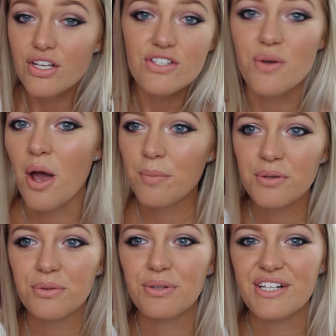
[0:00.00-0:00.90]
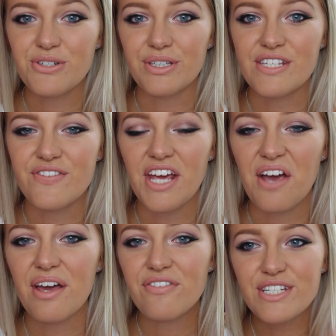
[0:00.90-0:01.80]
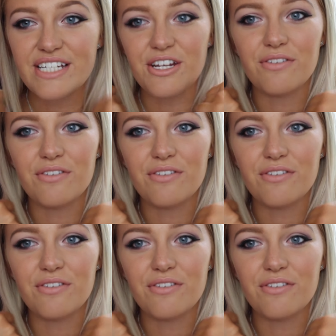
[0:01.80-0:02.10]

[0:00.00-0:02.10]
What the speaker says: So I hope you all enjoyed this video. If you did,